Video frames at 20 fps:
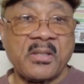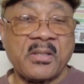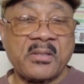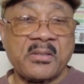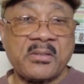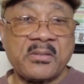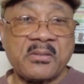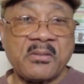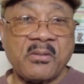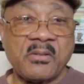
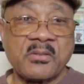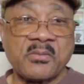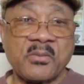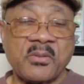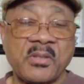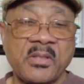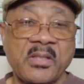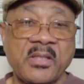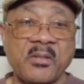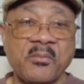She's always
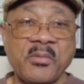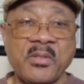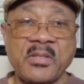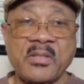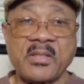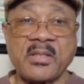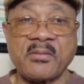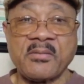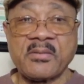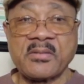wanting to give me
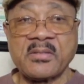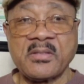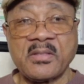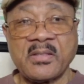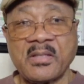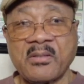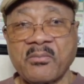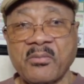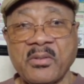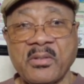things. There's nothing
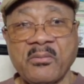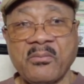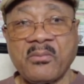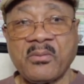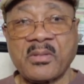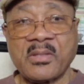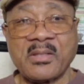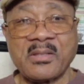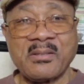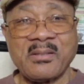I really
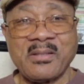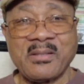want.